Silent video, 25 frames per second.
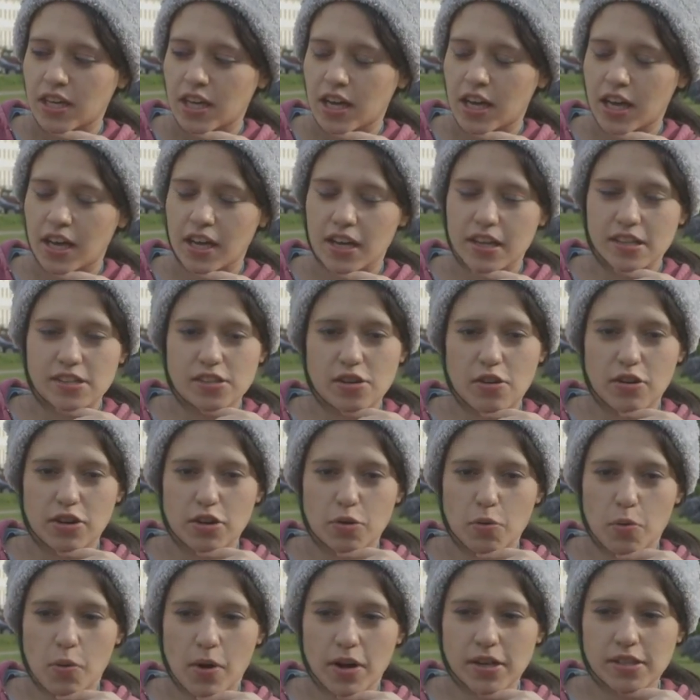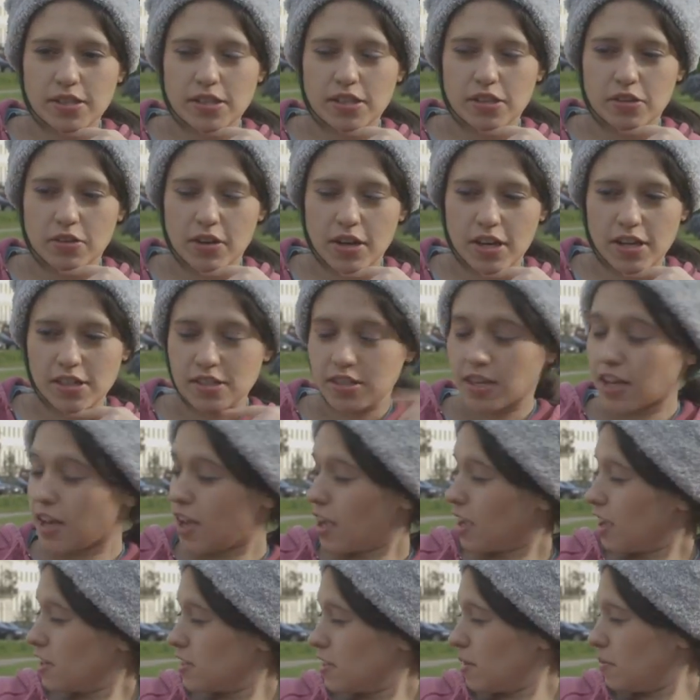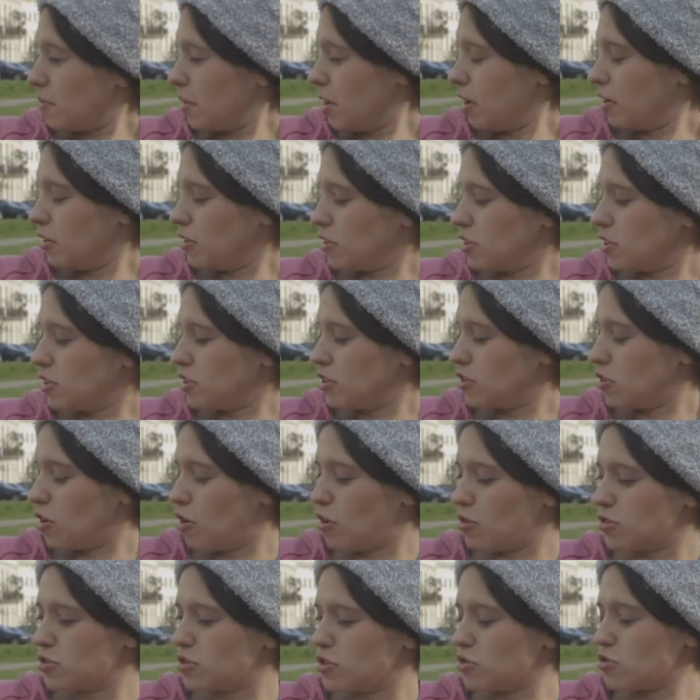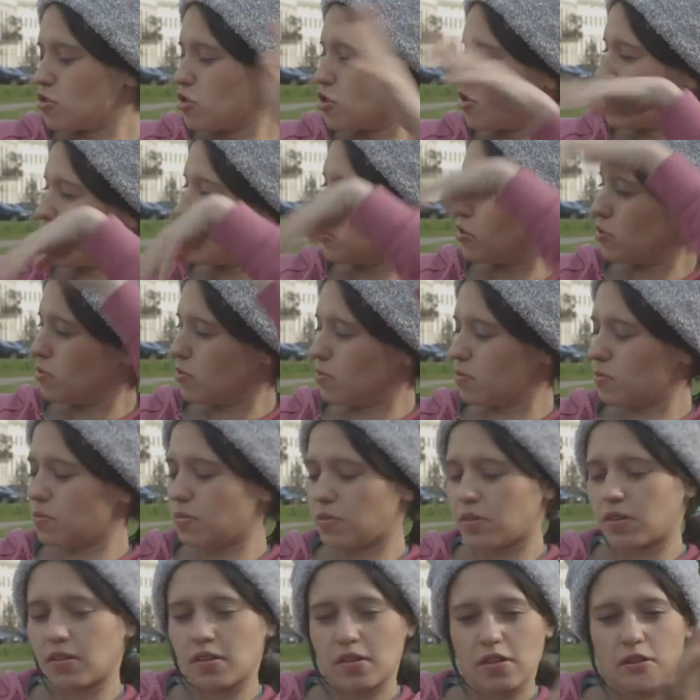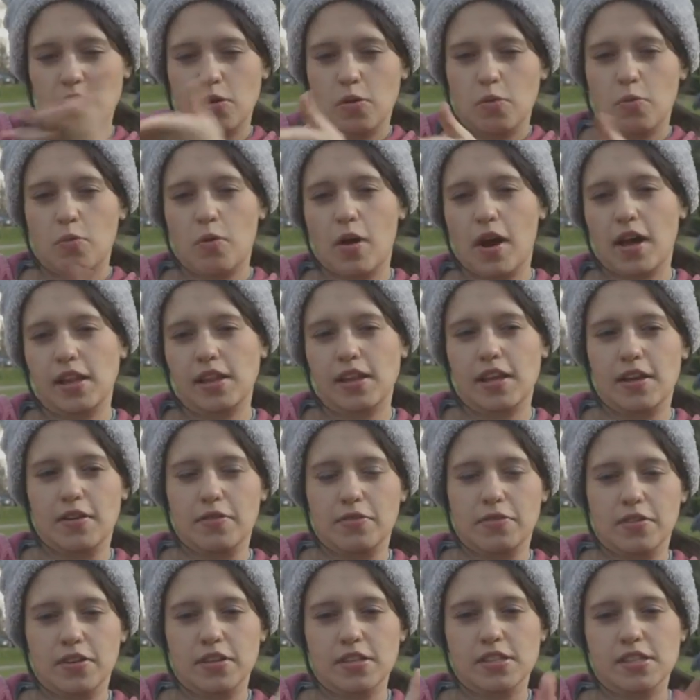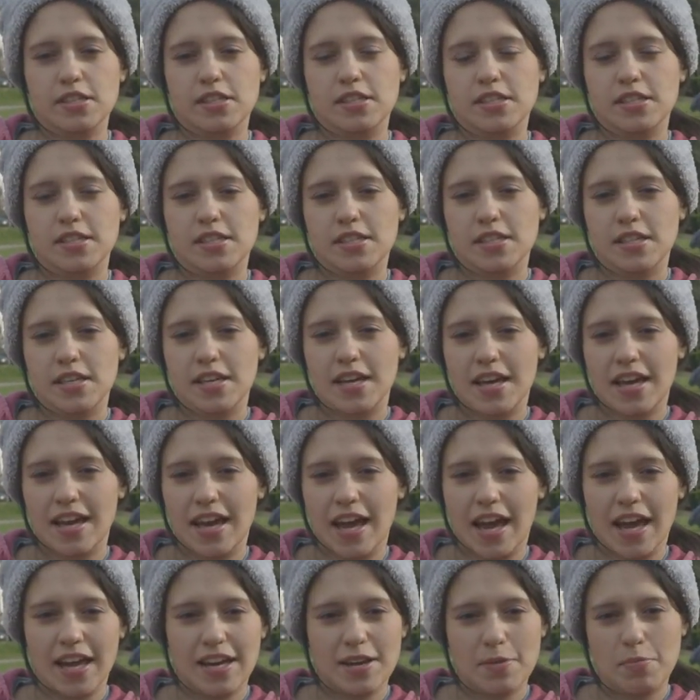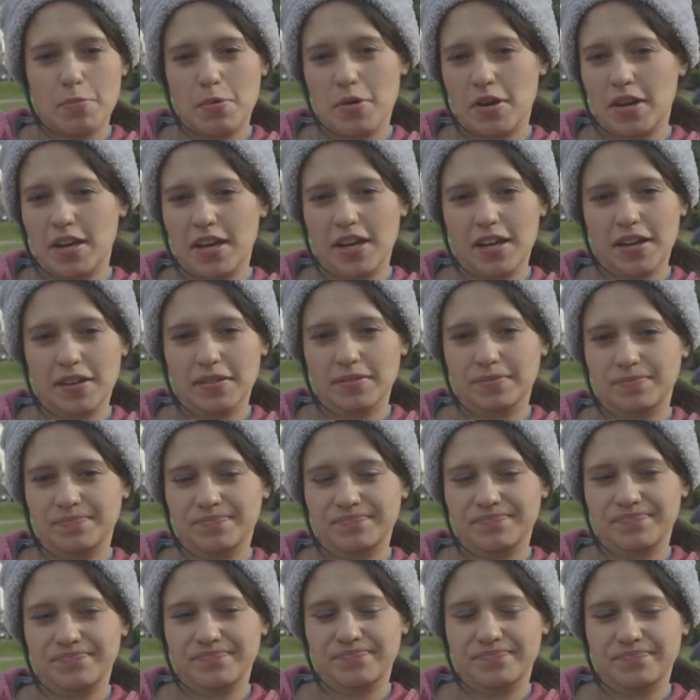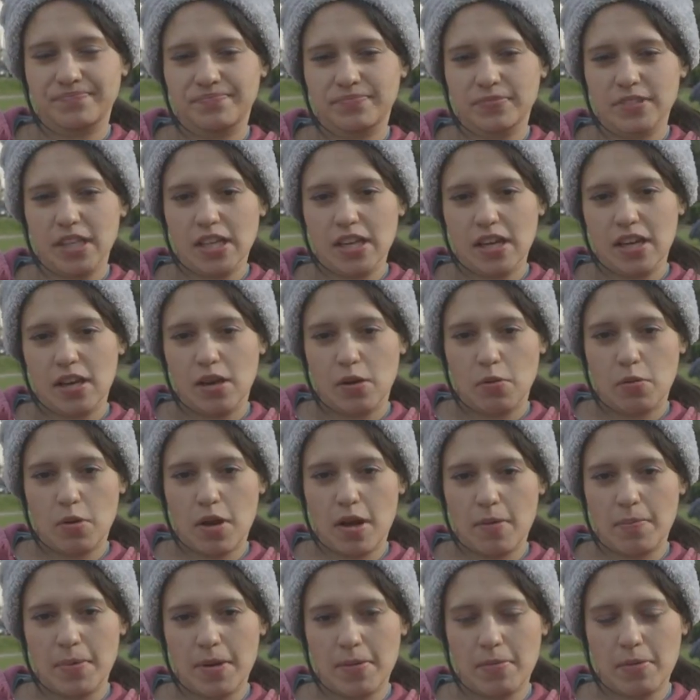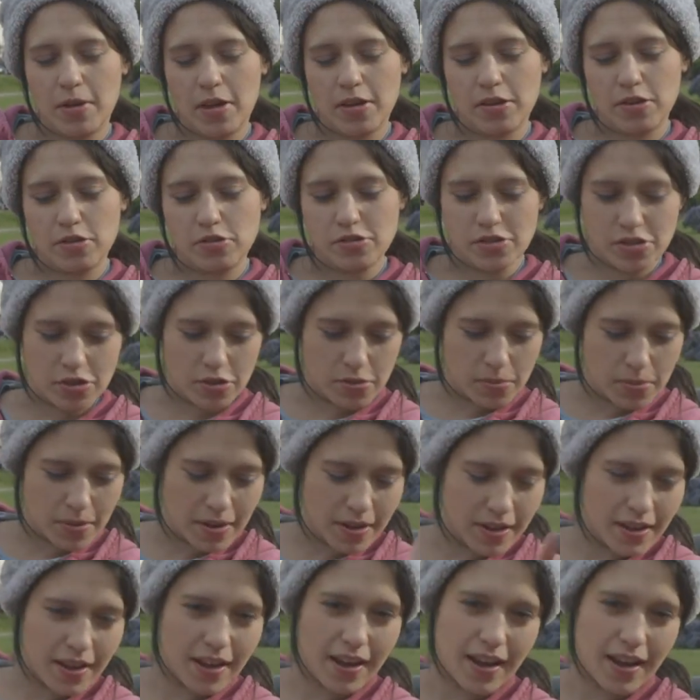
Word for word: Ah, sorry to whine to you guys. I, I guess I'm here to, to also show you where I live. Ain't it pretty? Well, people on YouTube,